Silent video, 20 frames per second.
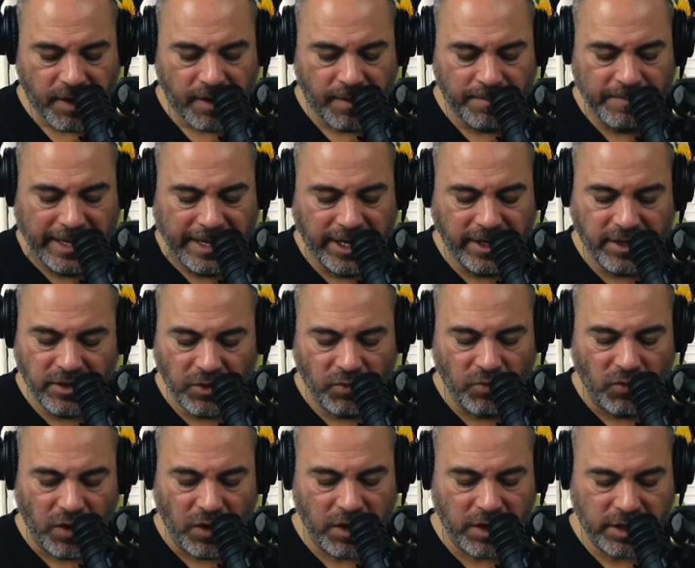Peter
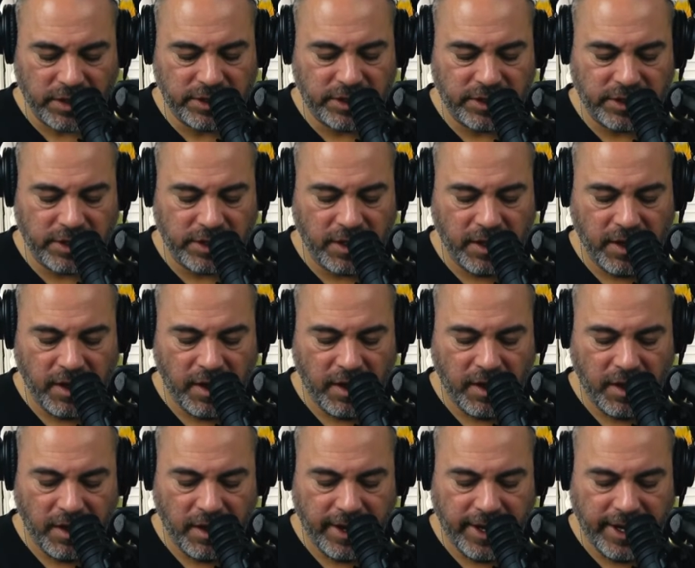works
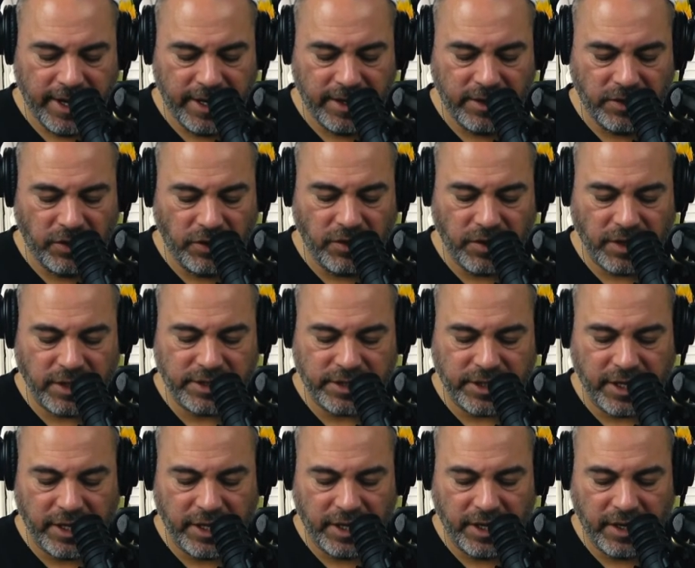in New York
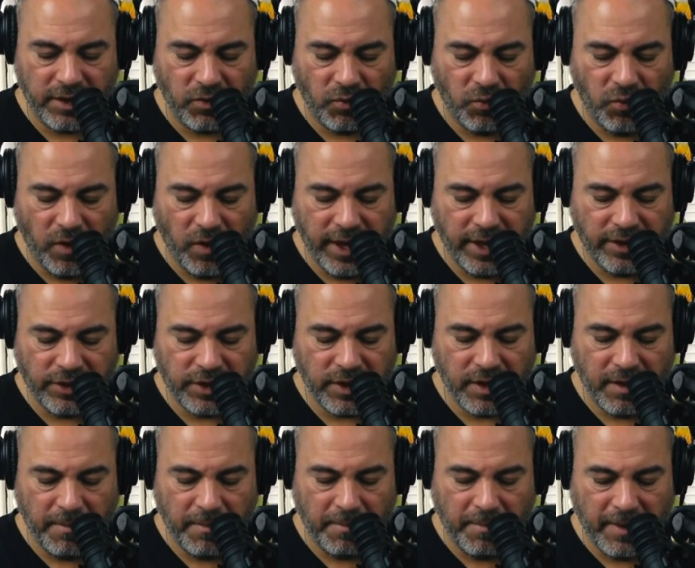City with
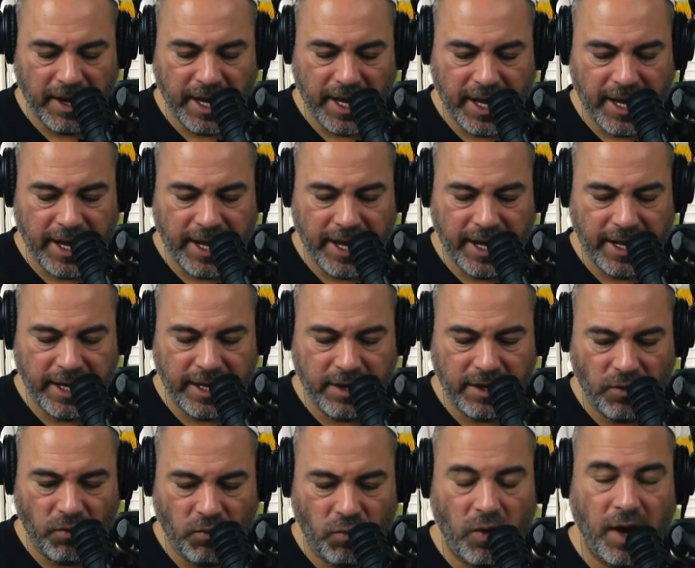my
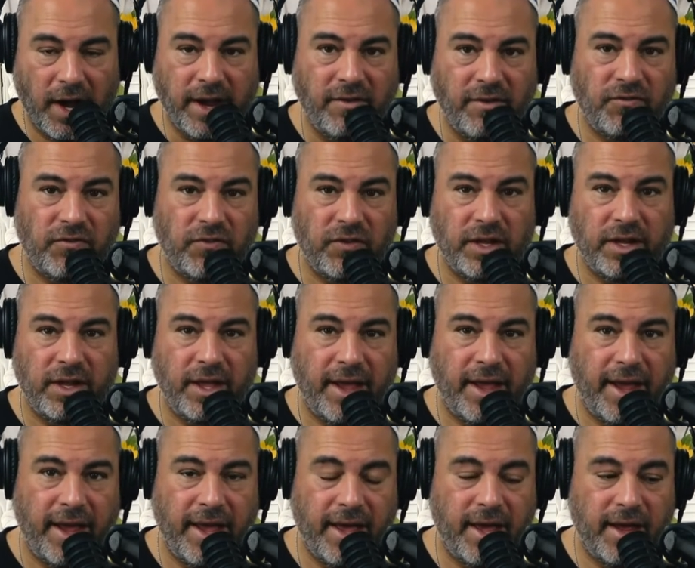wife,
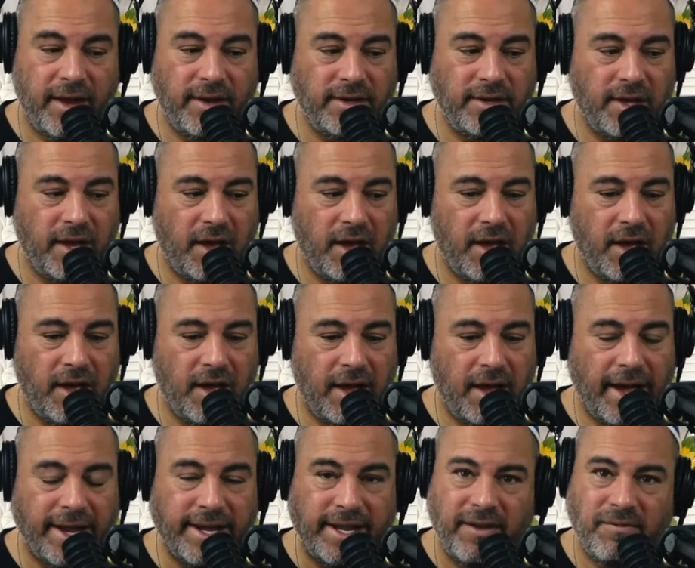and I
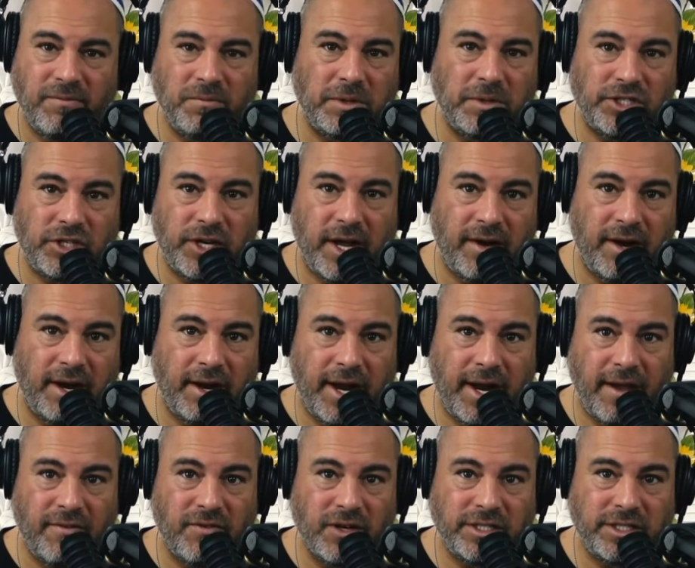give him a shout out
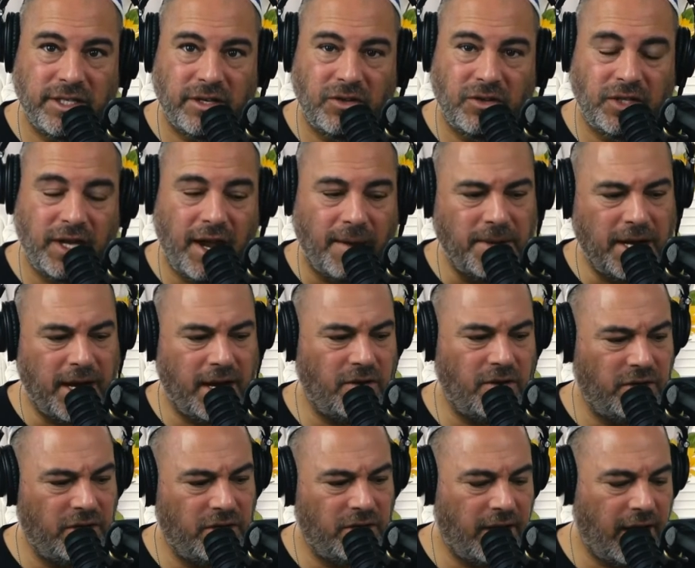every single time,
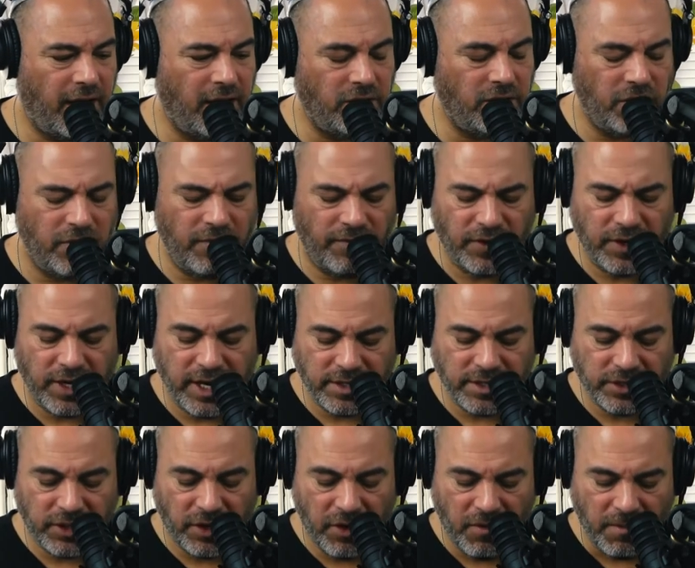and I don't know if you guys
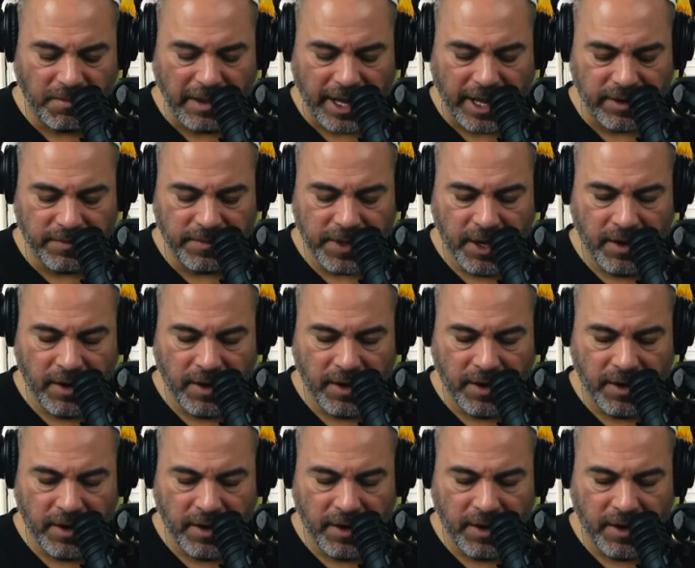know about him.